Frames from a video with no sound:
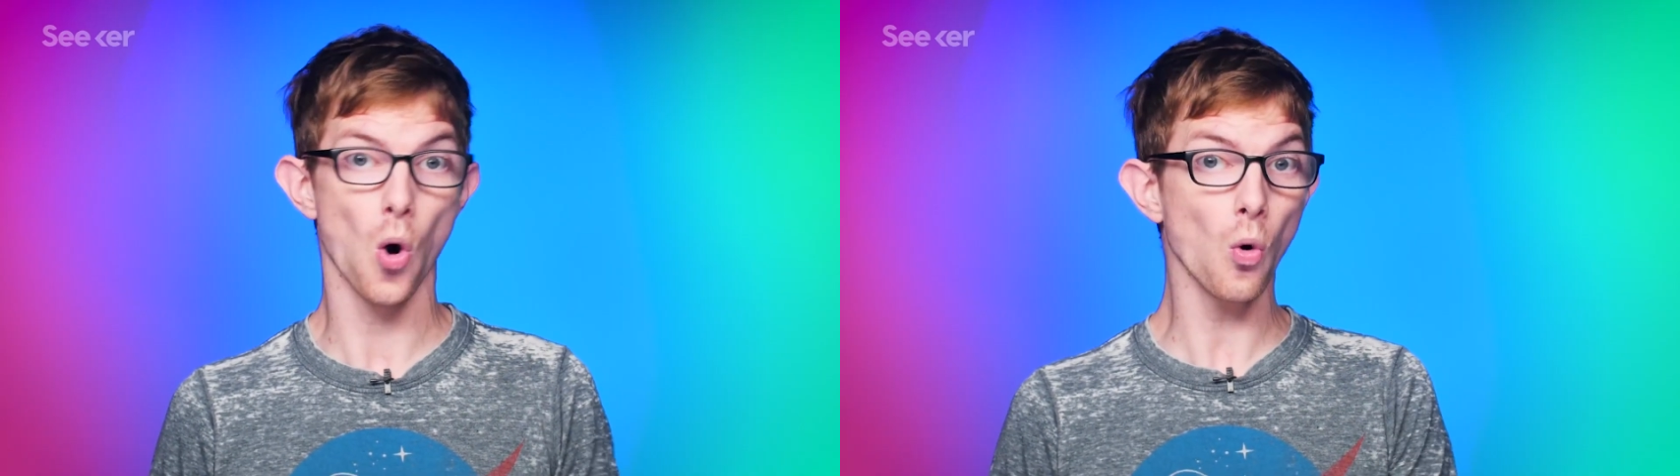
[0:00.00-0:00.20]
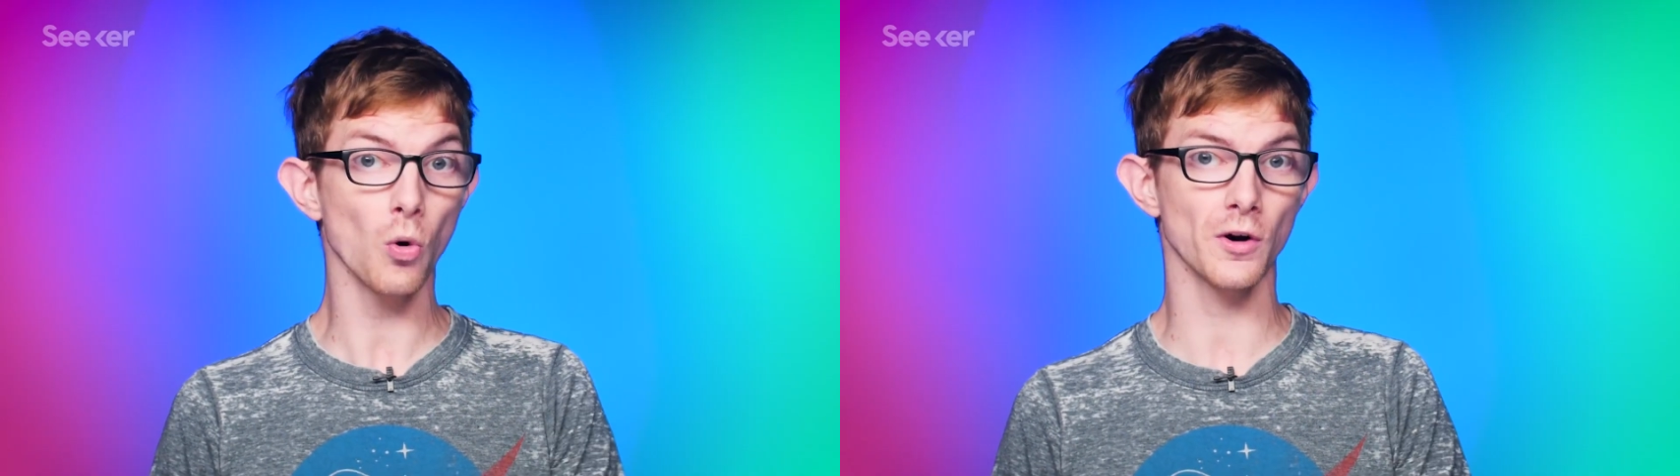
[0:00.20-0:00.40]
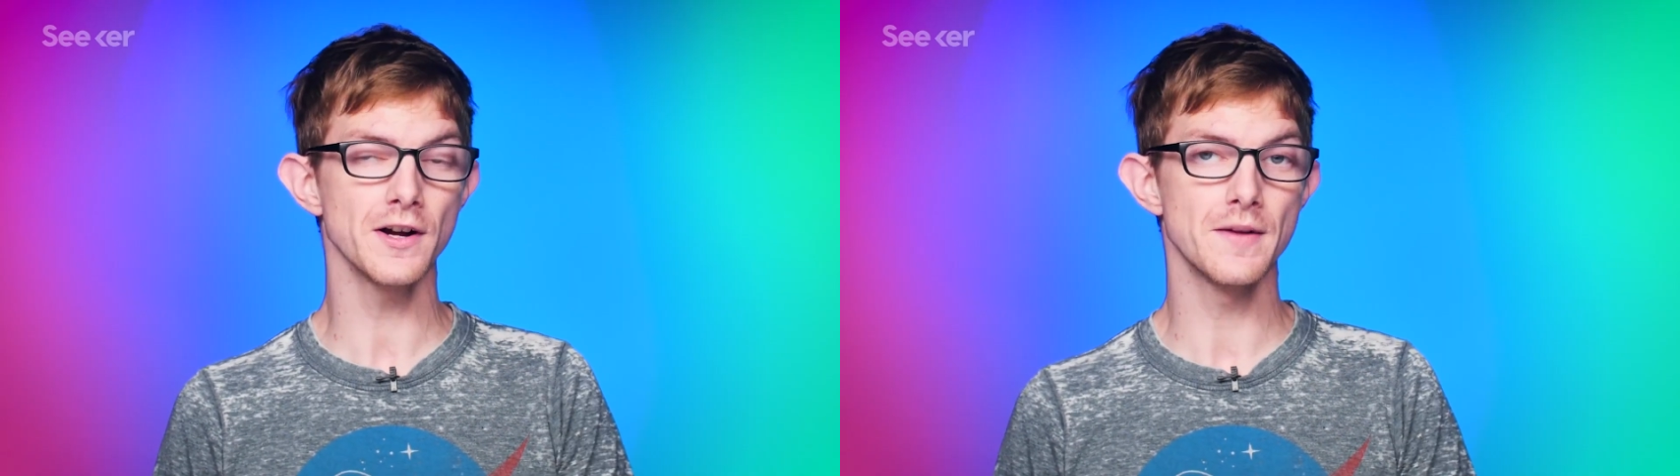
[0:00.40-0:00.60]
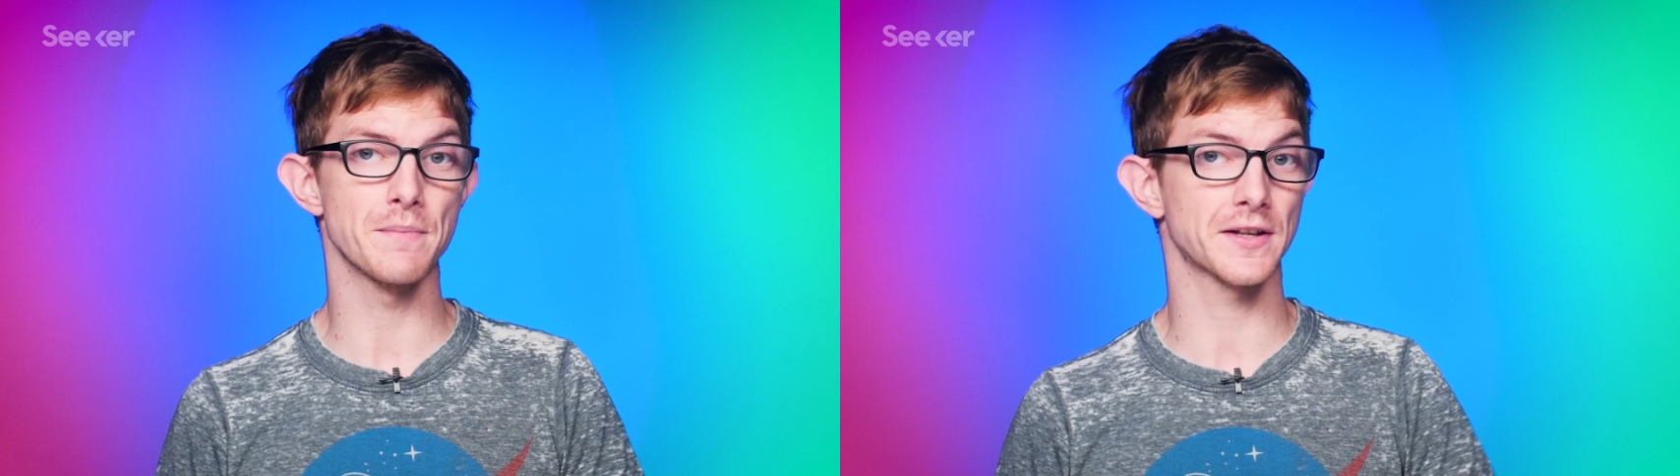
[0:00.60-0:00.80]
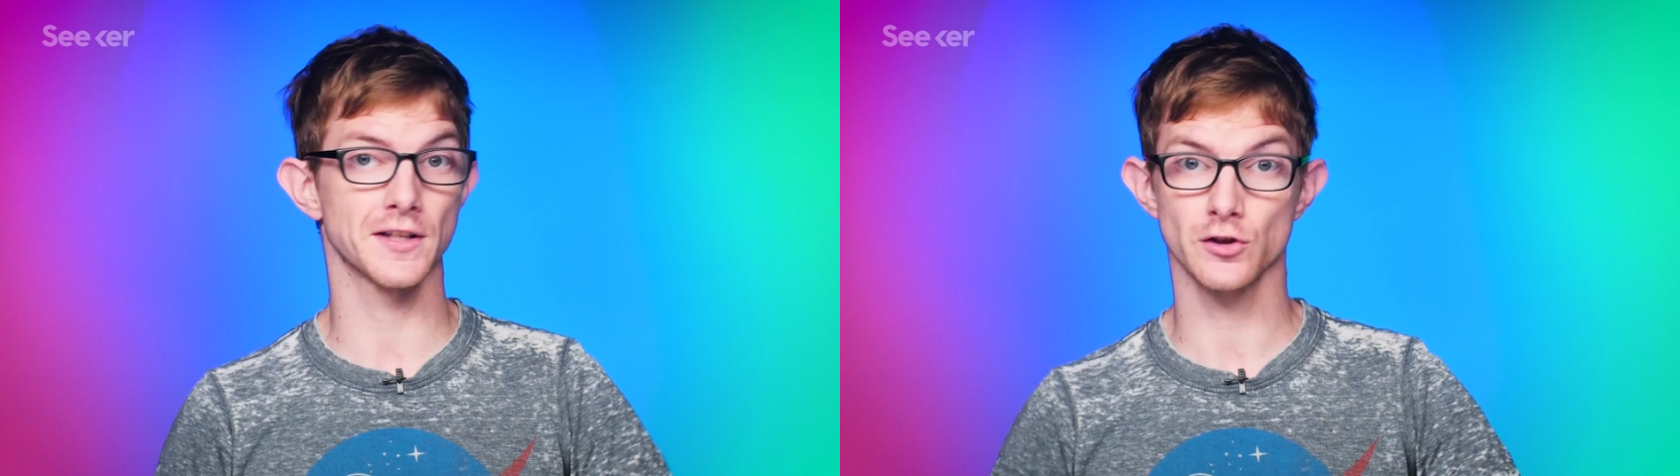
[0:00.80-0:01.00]
or
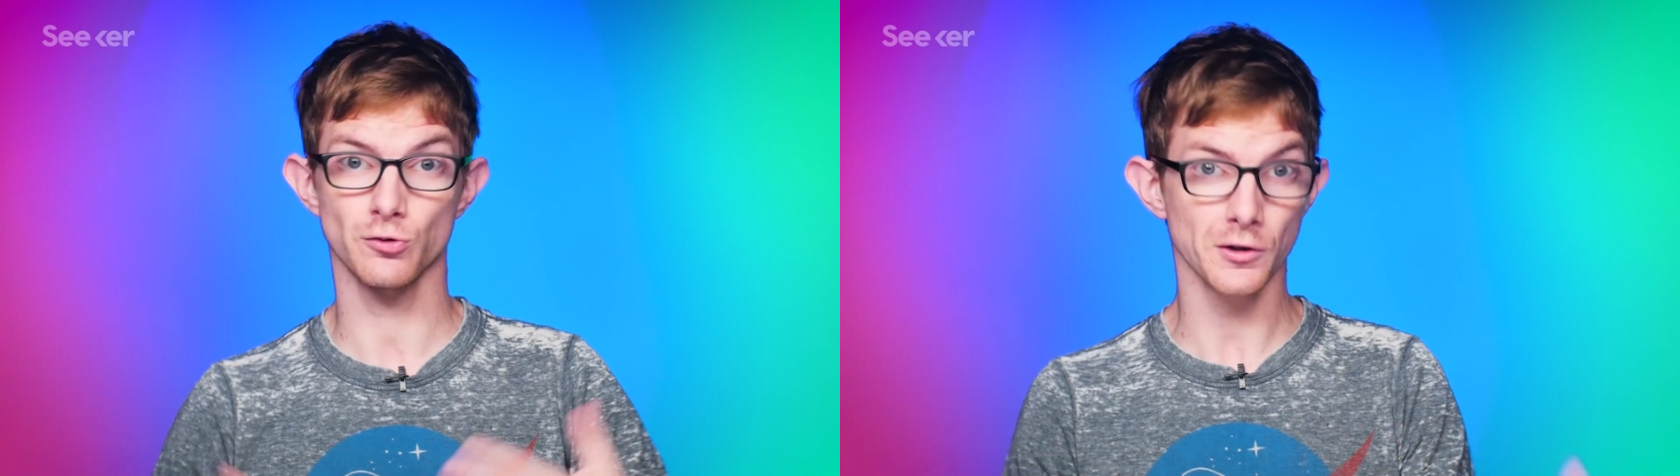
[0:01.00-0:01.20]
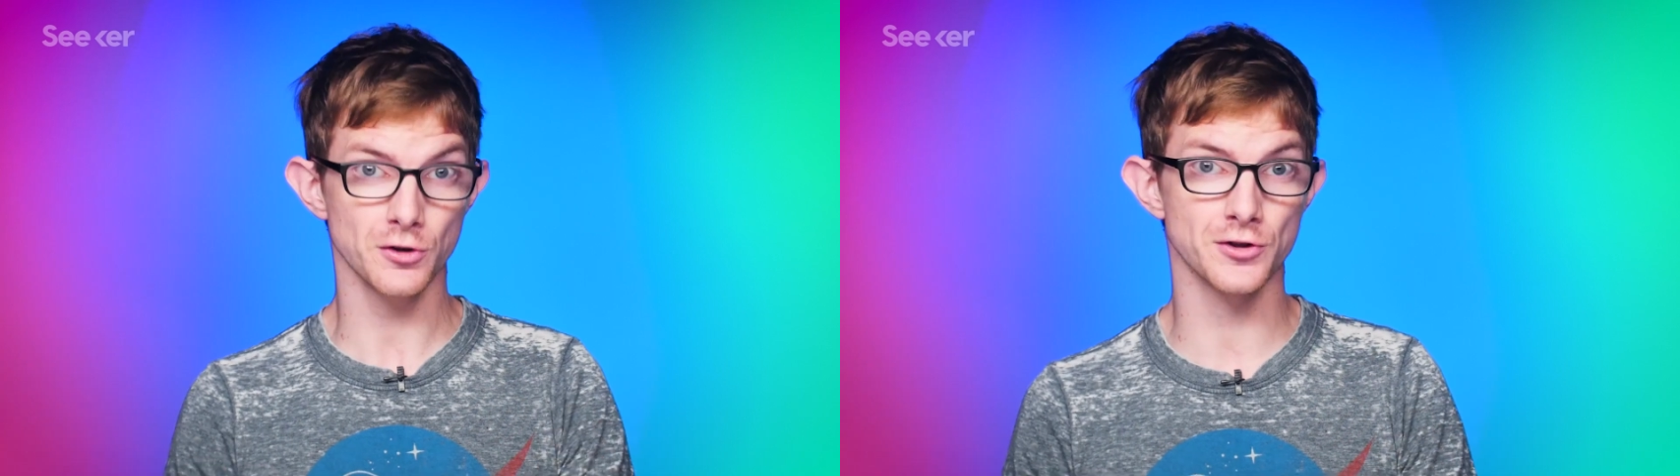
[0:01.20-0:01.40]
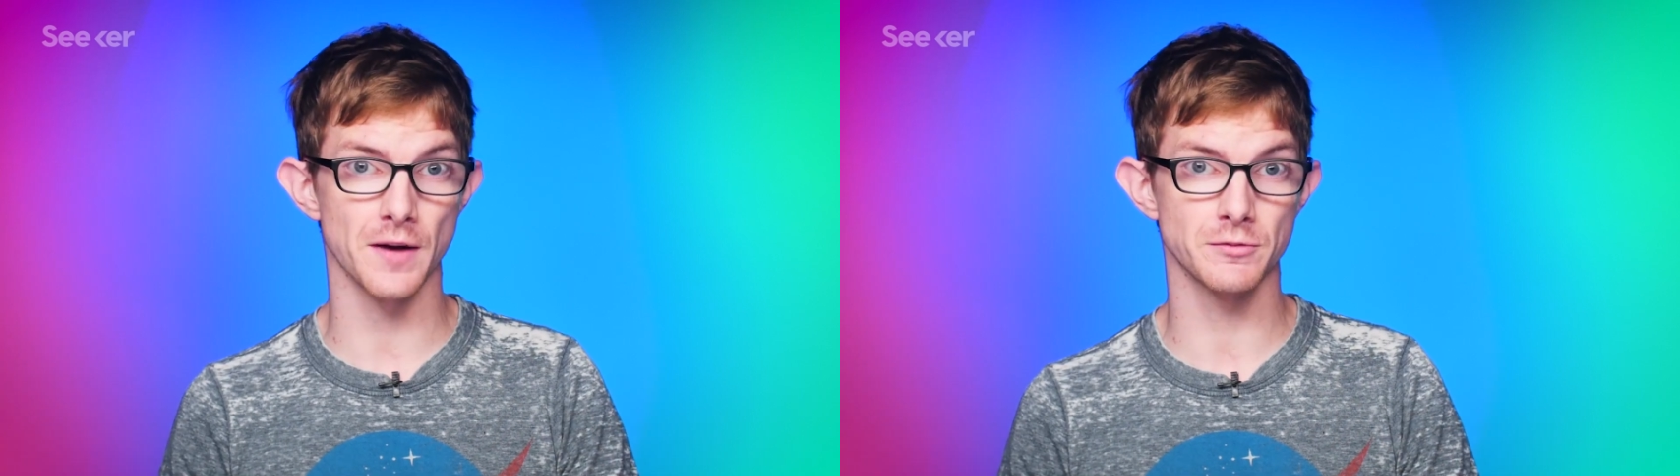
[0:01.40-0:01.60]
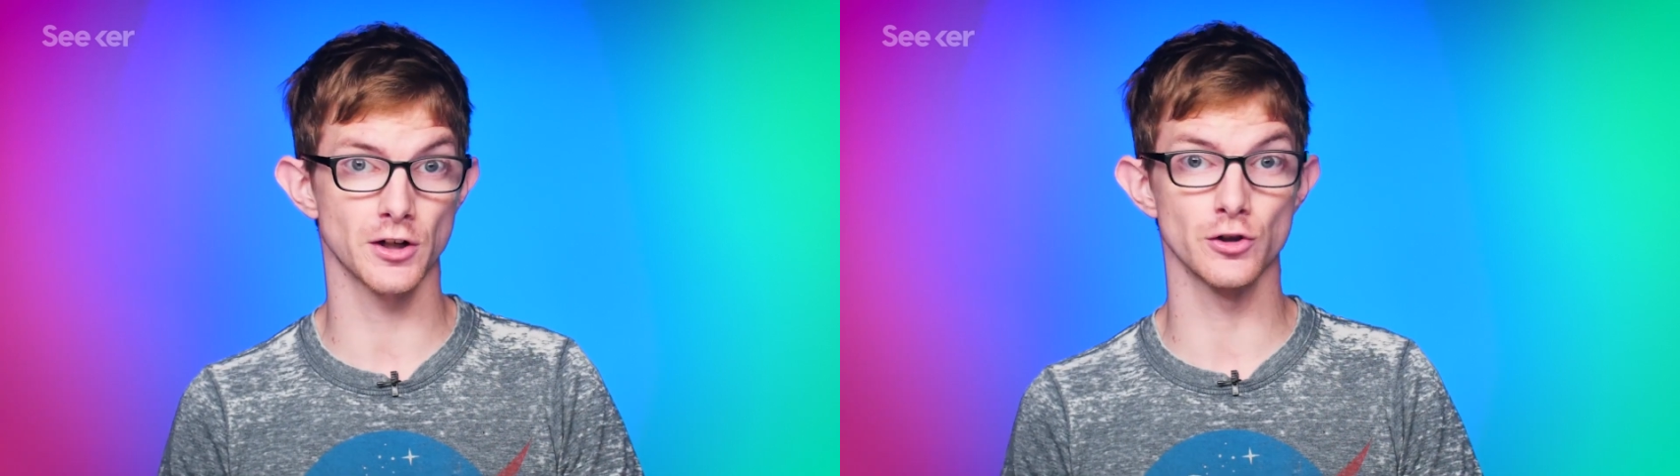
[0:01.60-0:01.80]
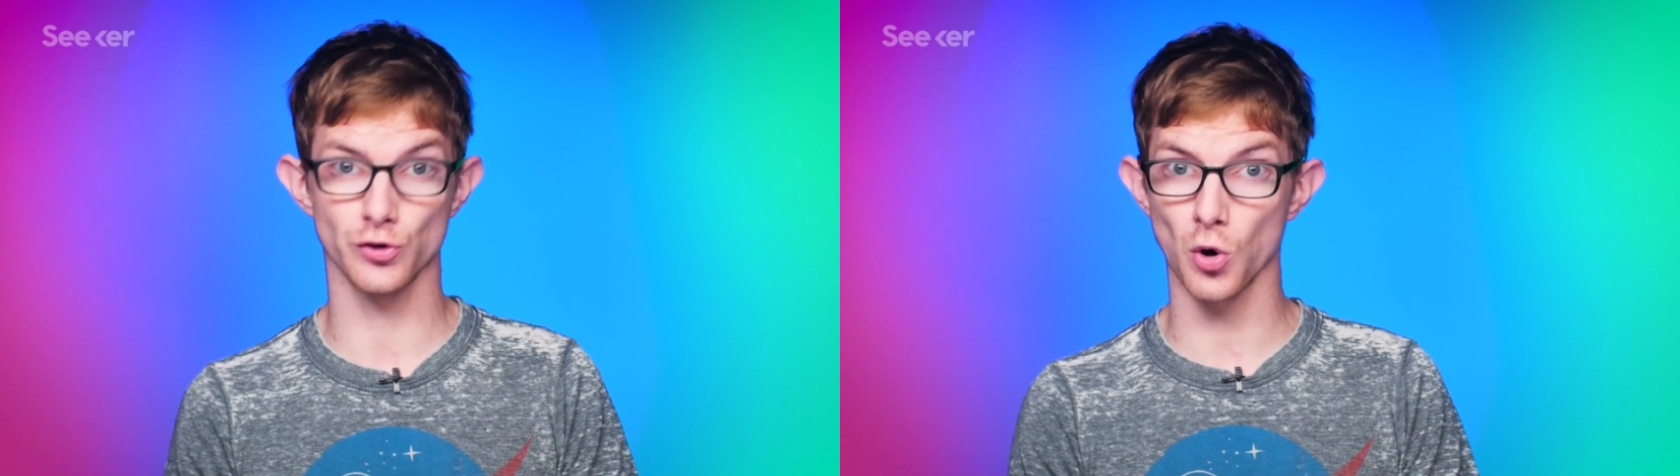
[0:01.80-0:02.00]
mixing structures up to
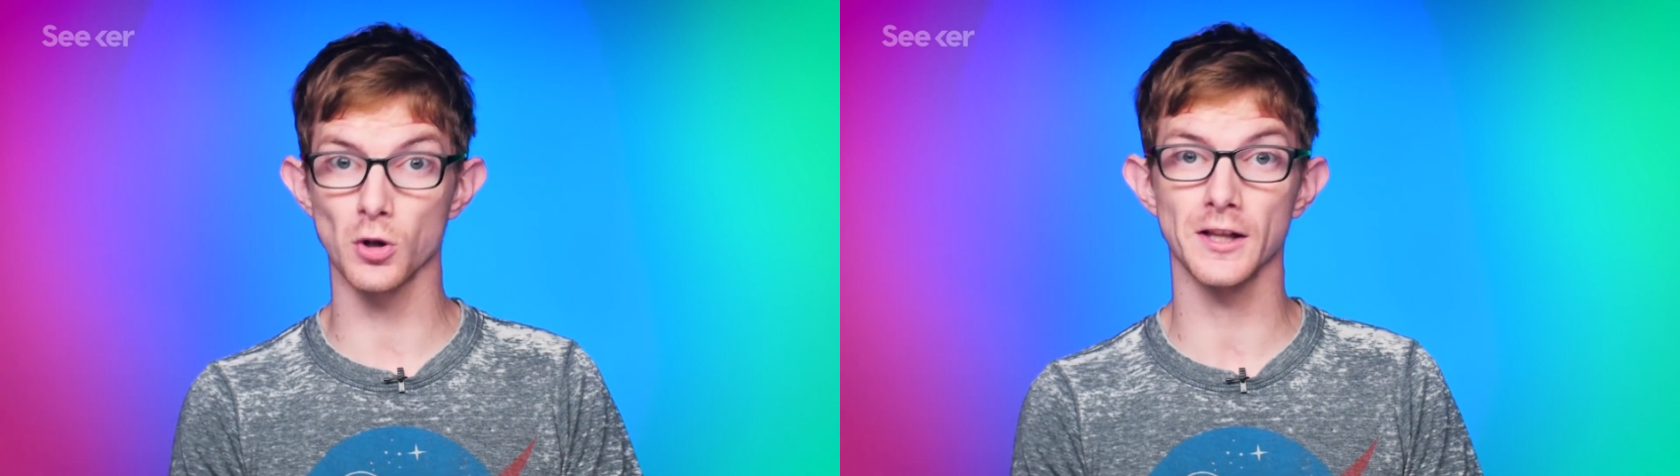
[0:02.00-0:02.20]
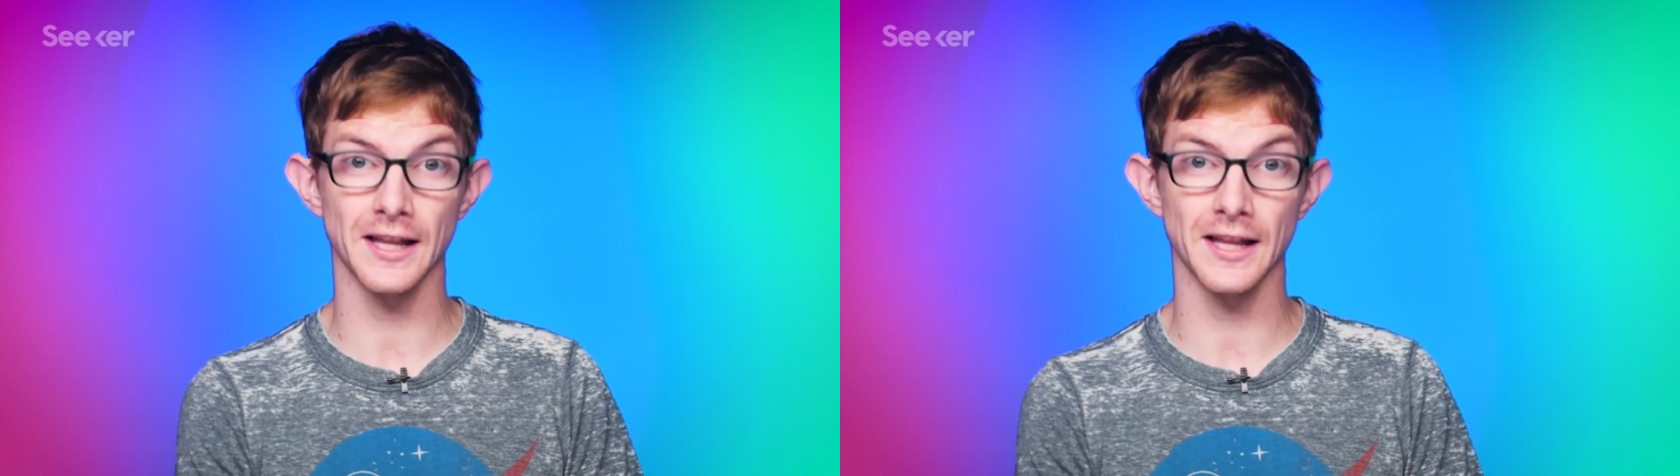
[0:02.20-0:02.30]
control